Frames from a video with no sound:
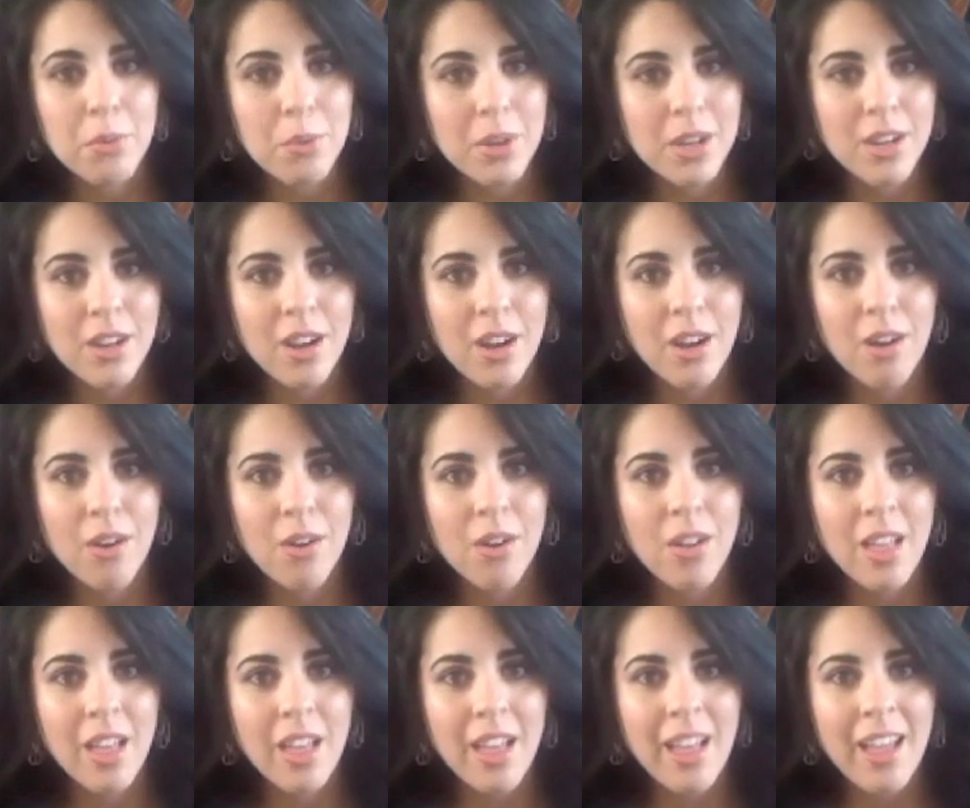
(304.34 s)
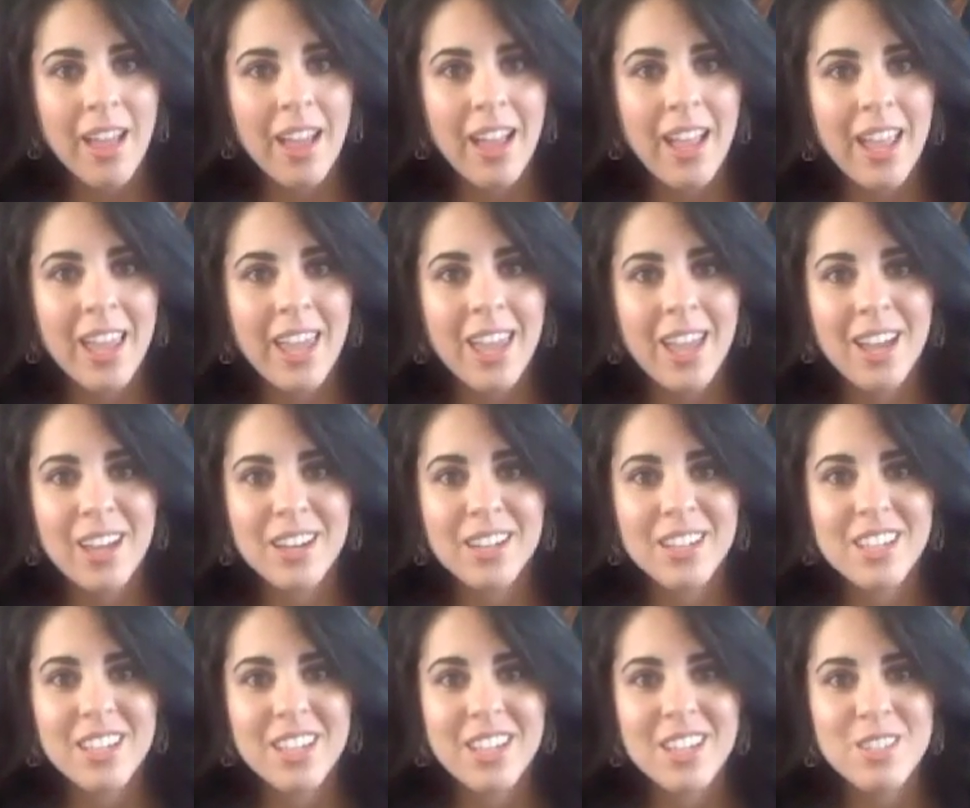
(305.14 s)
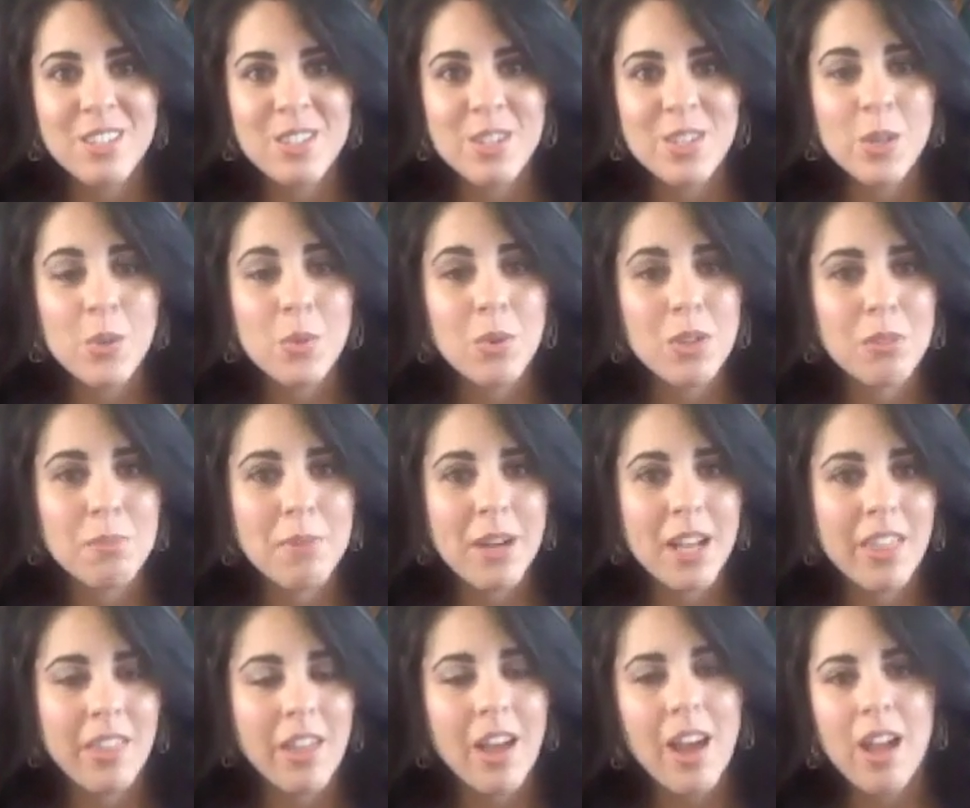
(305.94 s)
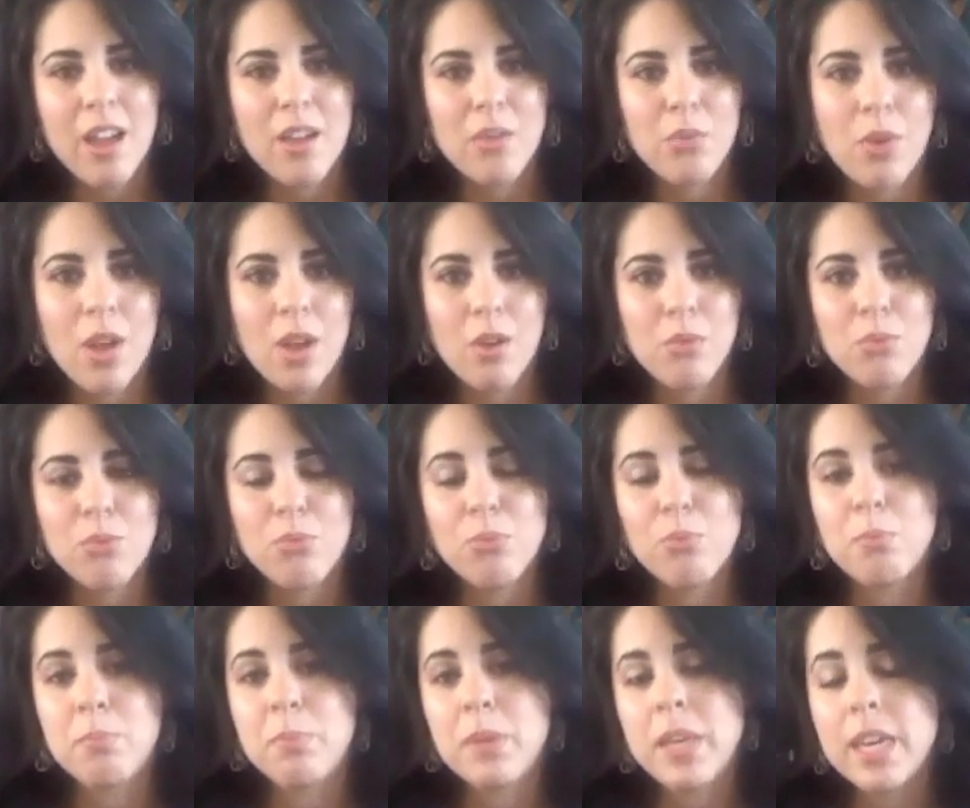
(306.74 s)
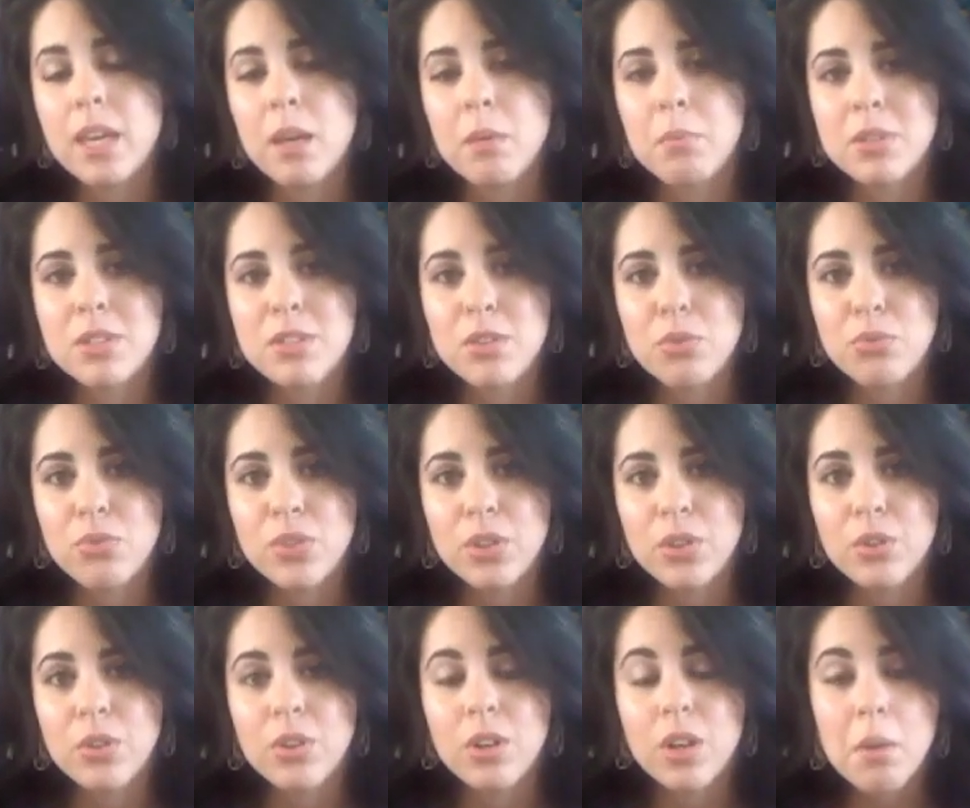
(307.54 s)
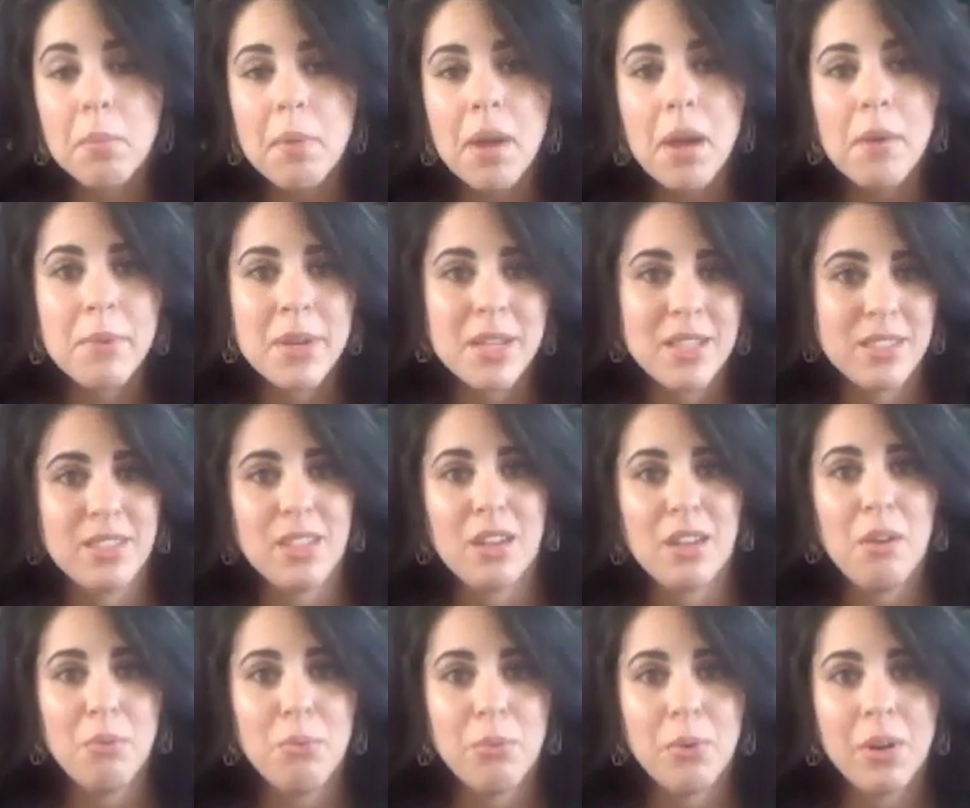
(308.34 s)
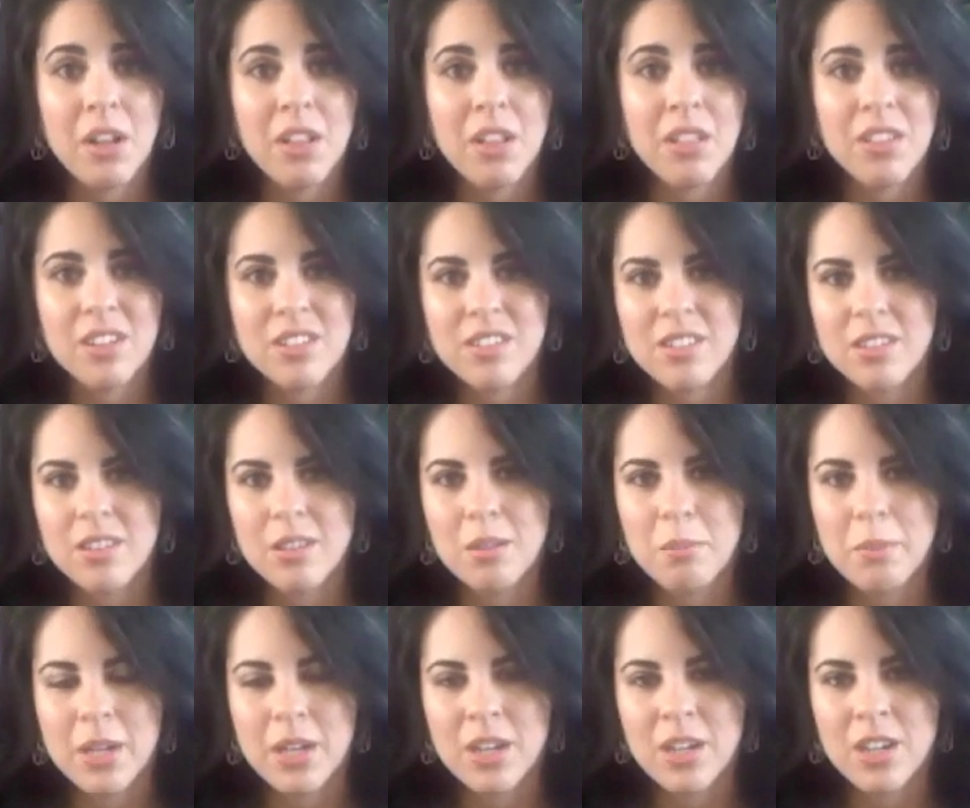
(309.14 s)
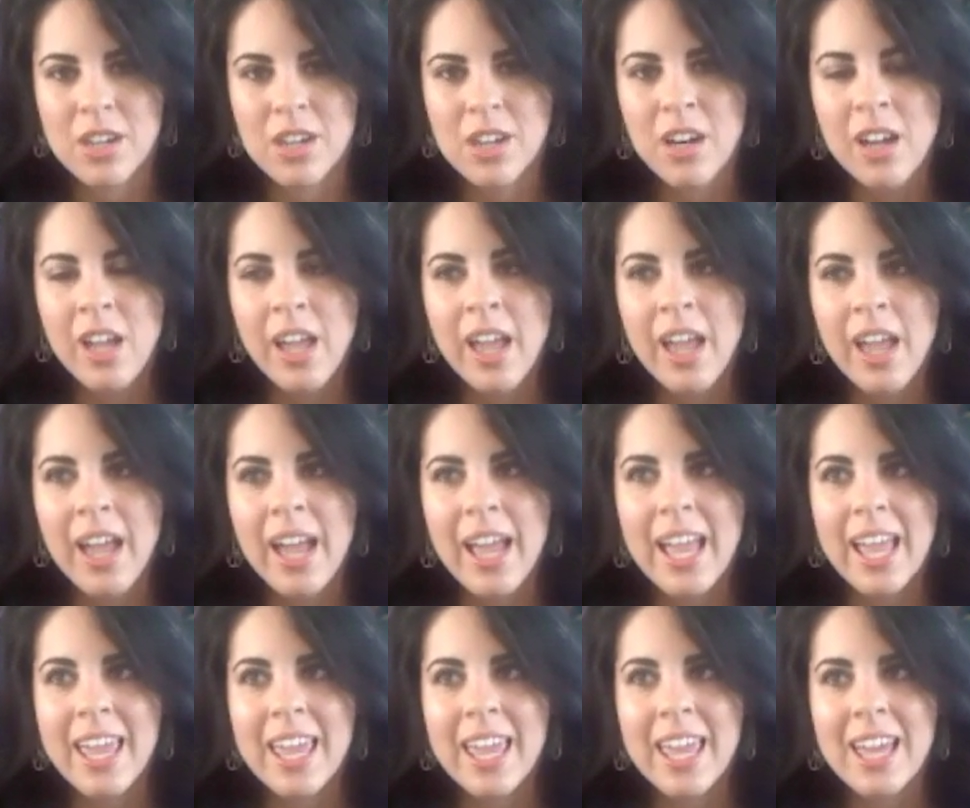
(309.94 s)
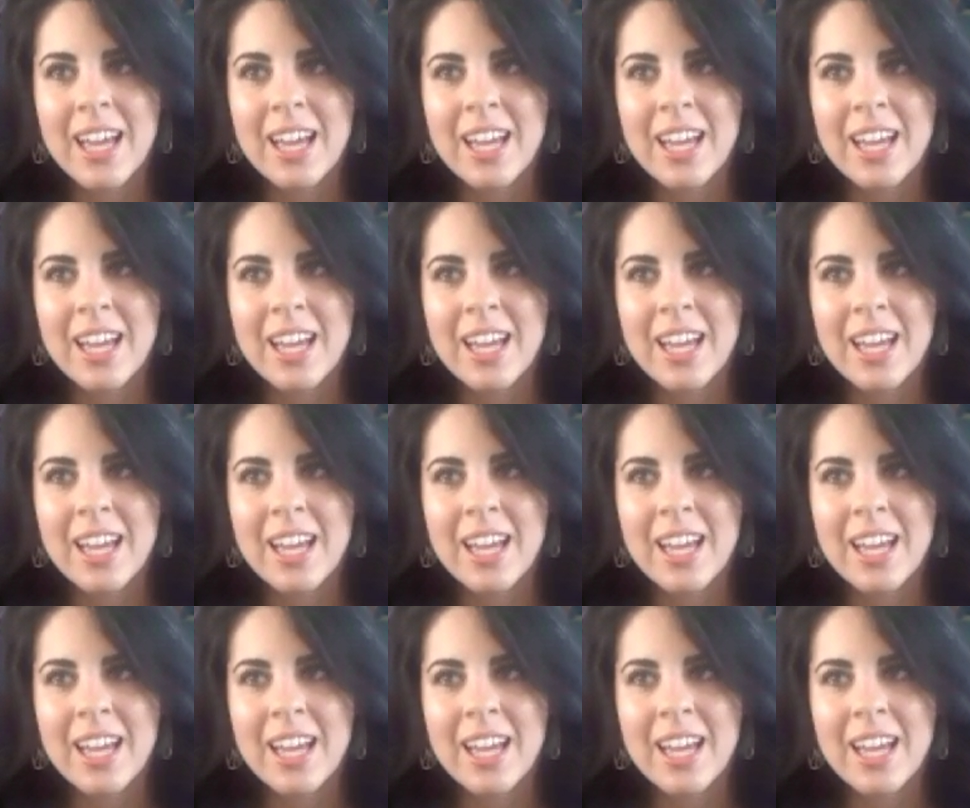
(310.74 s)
window and continue with my life and be able to feel good about myself when I looked in the mirror.